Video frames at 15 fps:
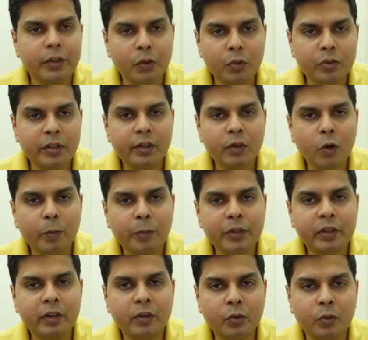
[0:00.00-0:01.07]
Using
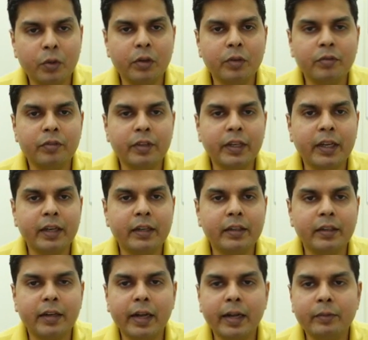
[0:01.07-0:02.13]
L'Hopital rule, we can
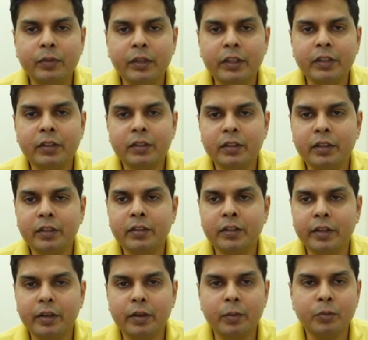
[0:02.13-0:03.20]
derive these three
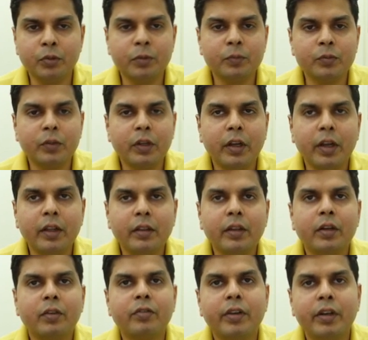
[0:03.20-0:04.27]
theorems and
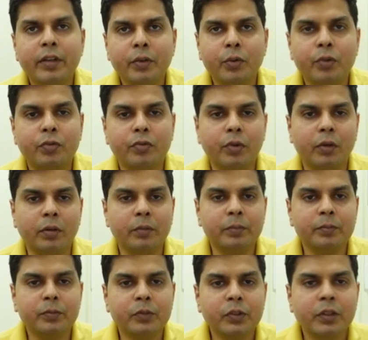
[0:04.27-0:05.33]
they are very useful.
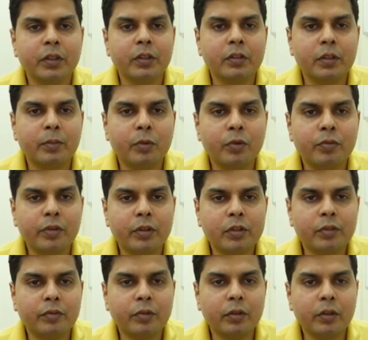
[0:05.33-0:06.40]
Suppose
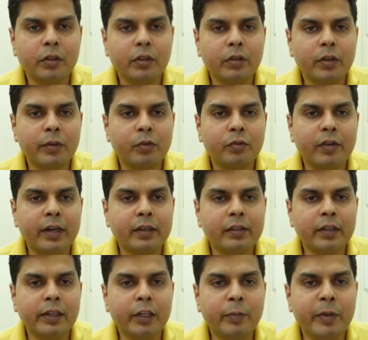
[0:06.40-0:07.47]
first of all you have to find,
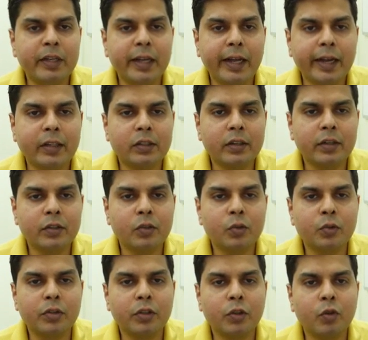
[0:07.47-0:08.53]
say, limit x tends
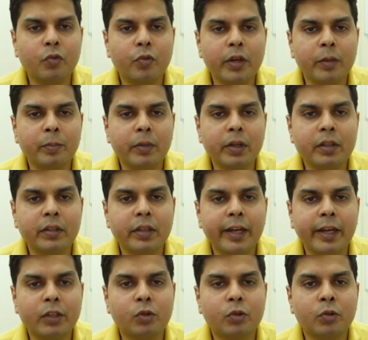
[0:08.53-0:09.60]
to 0, 1 plus
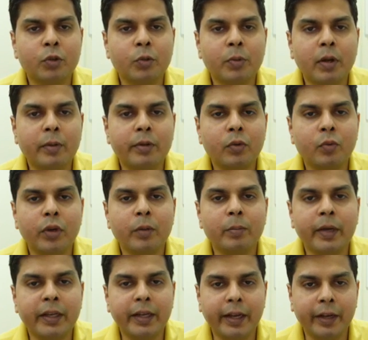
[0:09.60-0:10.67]
x to the power 1
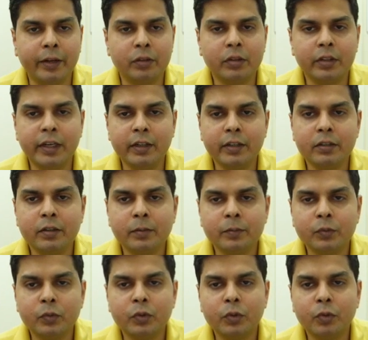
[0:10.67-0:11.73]
by x, that
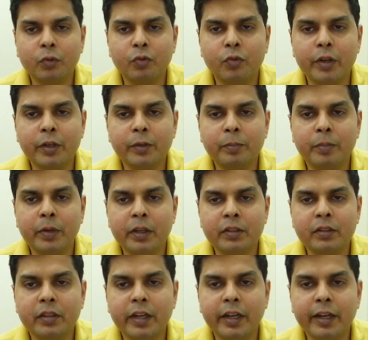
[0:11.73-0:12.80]
is 1
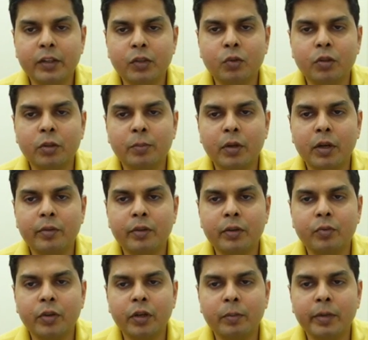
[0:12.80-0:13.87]
plus x to the power
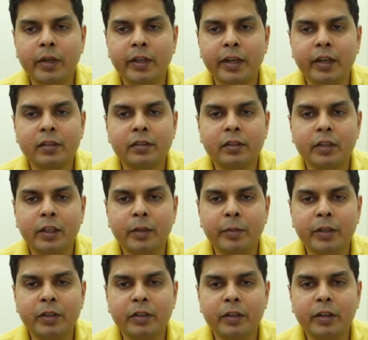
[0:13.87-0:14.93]
1 by x,
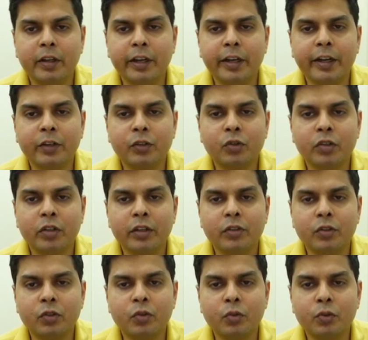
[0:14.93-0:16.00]
limit x
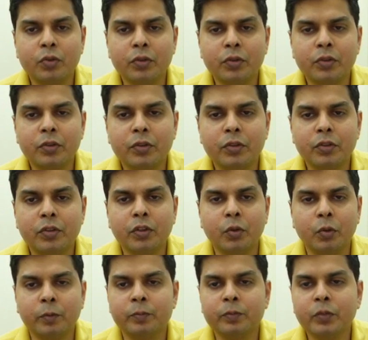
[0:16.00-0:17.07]
tends to
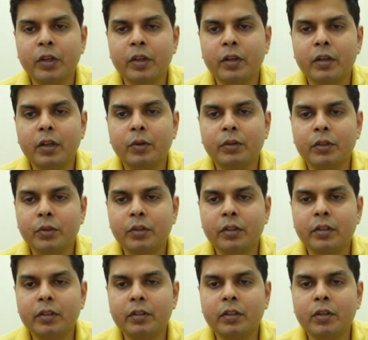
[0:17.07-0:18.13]
0. Now you see
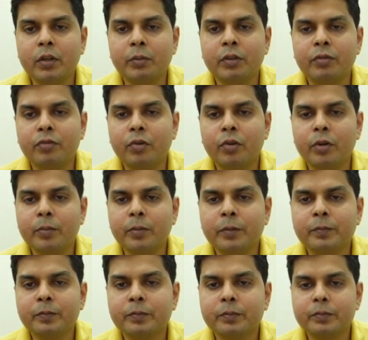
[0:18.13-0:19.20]
this is of the
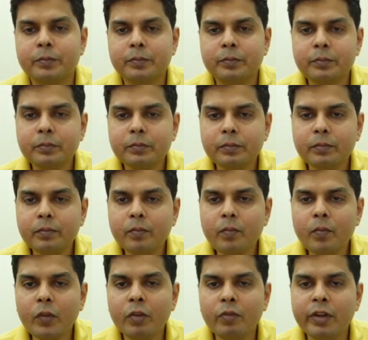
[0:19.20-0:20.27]
form
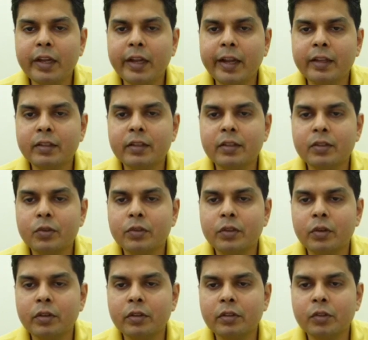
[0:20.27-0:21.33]
when x tends to
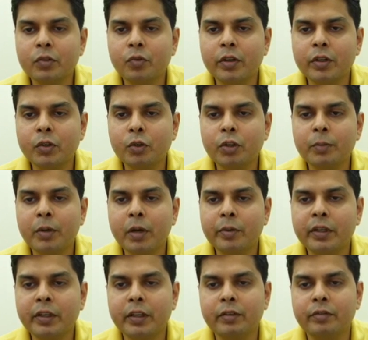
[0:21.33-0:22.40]
0, this is 1 to the
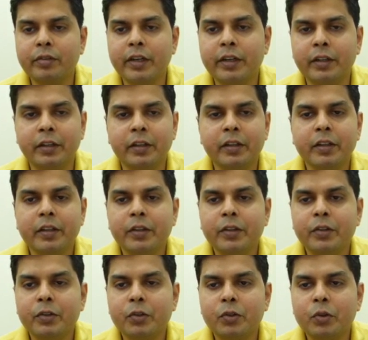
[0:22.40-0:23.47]
power infinity.
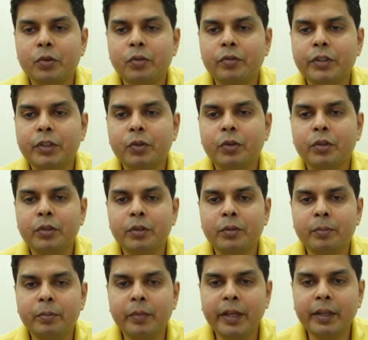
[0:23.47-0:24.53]
So we should
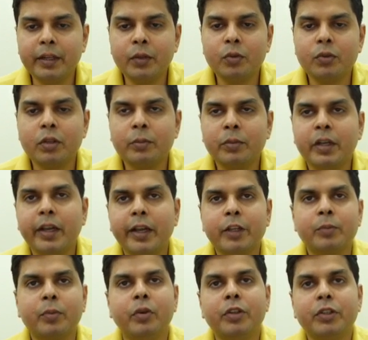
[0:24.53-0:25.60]
make use of the
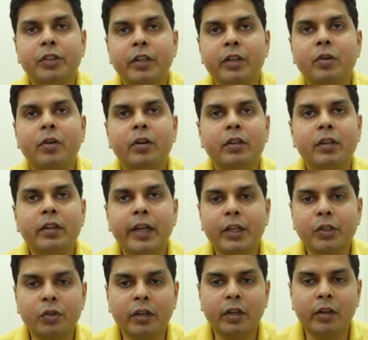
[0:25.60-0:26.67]
exponential or the
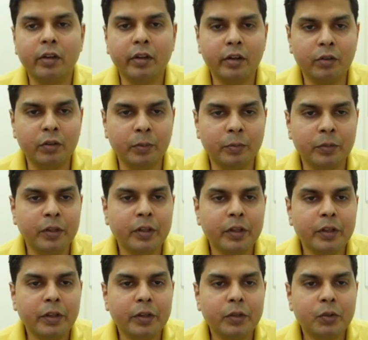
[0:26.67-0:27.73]
natural logarithm.
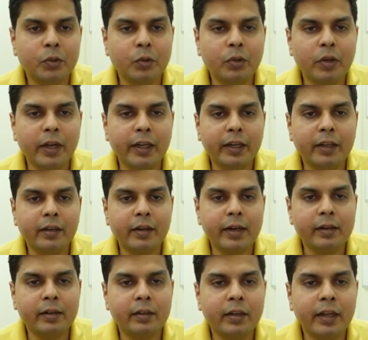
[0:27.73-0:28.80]
So I can
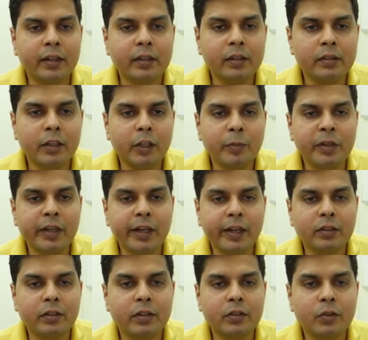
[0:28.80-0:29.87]
write it like this: limit
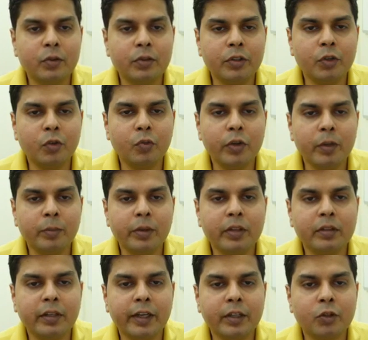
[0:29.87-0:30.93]
x tends to 0, 1
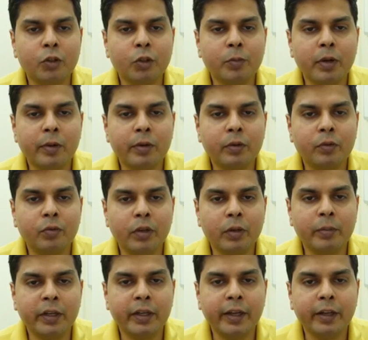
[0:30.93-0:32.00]
plus x to the power
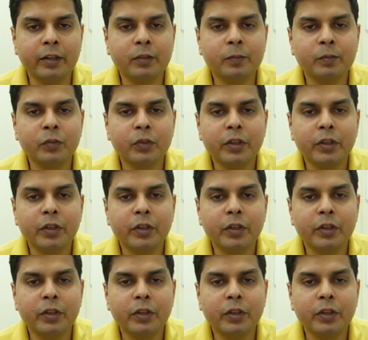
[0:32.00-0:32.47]
1 by x.